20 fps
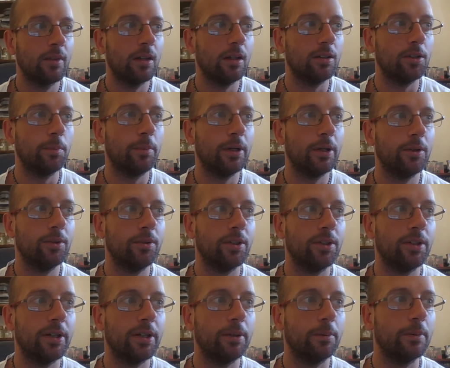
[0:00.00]
As opposed to
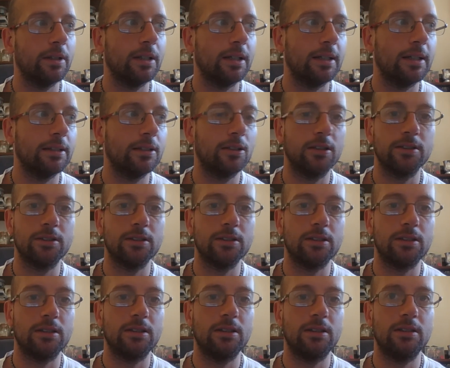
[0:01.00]
say we like God
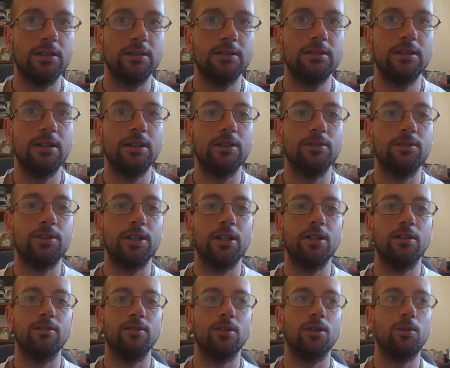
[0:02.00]
or you know
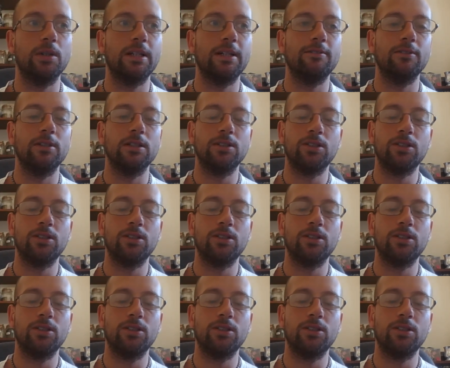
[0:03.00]
Jehovah or whatever.